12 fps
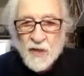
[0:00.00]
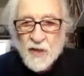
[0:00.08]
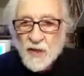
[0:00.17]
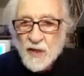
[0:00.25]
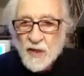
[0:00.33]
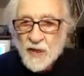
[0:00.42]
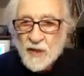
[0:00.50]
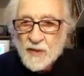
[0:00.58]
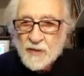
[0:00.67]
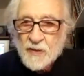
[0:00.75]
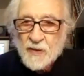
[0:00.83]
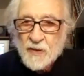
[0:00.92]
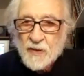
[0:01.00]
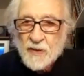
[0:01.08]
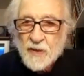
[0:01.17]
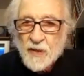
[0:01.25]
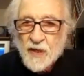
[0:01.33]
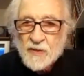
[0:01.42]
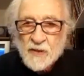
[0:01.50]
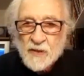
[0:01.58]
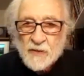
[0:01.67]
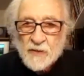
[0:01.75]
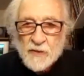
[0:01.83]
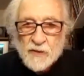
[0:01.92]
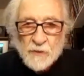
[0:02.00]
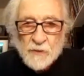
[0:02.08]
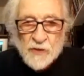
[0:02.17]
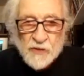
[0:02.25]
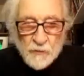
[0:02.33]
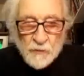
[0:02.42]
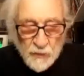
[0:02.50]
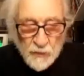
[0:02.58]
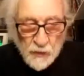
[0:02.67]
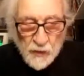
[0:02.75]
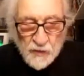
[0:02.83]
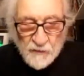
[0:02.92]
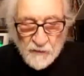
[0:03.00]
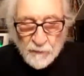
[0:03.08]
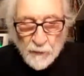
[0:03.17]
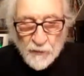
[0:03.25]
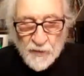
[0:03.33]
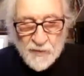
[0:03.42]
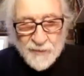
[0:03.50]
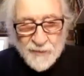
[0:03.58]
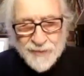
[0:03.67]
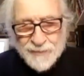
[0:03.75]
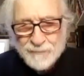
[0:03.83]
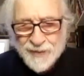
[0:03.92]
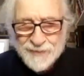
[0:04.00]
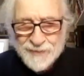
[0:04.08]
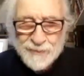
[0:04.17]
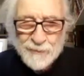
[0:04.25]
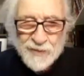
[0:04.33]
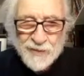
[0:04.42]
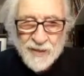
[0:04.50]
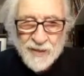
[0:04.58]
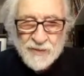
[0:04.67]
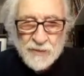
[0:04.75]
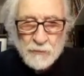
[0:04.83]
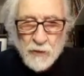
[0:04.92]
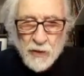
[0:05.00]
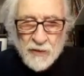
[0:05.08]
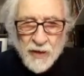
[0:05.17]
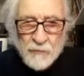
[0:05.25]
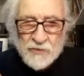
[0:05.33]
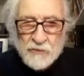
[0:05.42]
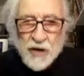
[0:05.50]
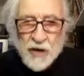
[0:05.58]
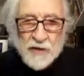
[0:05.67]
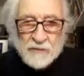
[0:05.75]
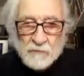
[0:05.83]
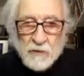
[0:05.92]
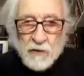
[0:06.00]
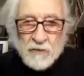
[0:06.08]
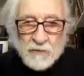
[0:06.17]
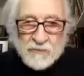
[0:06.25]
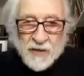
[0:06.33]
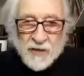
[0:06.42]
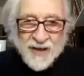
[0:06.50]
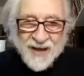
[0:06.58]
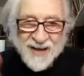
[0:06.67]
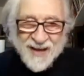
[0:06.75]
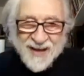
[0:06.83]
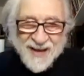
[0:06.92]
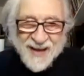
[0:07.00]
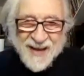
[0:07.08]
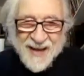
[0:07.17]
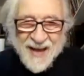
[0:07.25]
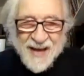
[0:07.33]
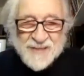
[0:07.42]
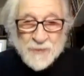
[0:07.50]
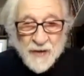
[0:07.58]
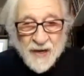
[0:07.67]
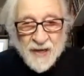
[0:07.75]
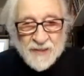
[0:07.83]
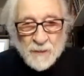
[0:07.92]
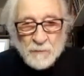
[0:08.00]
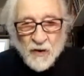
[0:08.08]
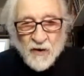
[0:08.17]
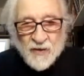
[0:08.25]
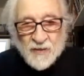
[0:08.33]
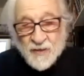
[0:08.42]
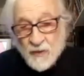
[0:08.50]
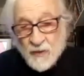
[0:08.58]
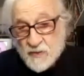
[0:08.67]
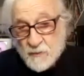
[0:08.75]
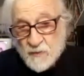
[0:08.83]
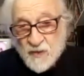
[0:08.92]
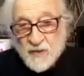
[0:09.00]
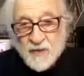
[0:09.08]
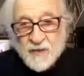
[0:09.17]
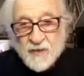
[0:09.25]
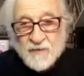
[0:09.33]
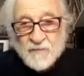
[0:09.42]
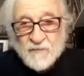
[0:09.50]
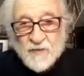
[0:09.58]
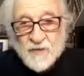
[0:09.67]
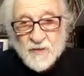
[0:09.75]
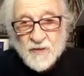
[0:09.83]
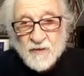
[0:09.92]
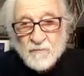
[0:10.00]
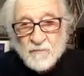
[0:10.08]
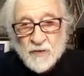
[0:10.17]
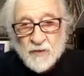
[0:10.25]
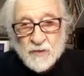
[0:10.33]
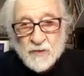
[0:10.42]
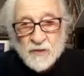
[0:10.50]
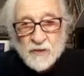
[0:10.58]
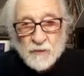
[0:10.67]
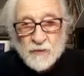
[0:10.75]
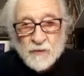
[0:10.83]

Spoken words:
And at the end of the speech, I'm looking at the floor, and I say, "What am I doing?" And he says, "Whoa, that was great. Whoa." And so I got the part, and that was the beginning of my theater career.